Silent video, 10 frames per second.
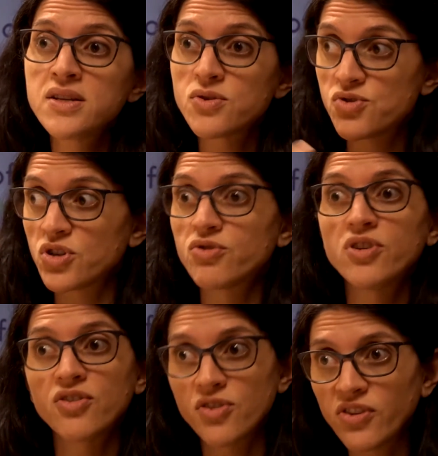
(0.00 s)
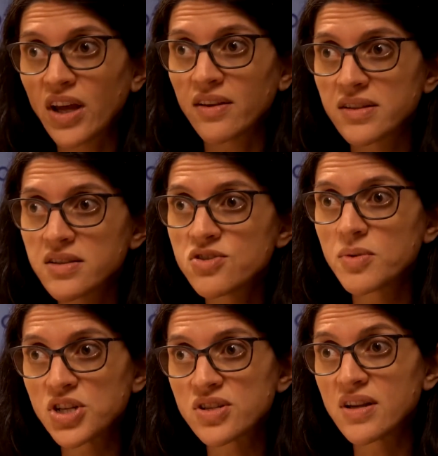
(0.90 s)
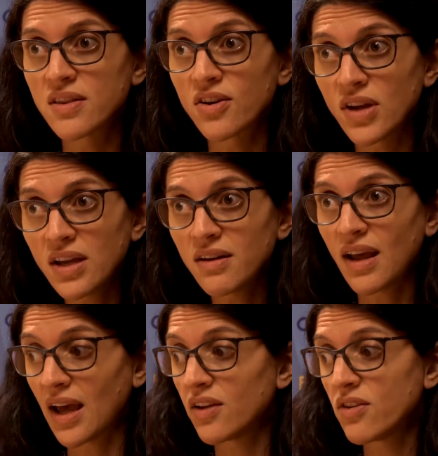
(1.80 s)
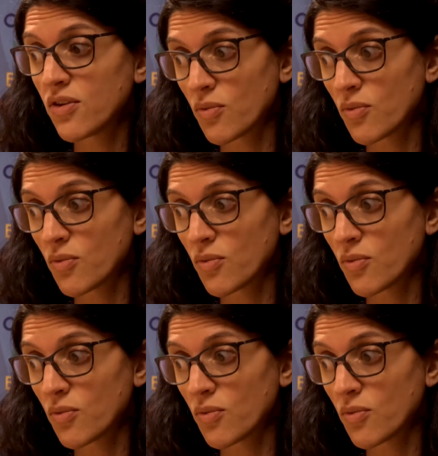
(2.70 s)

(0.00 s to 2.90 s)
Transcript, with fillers: so children understand the situation that they're in and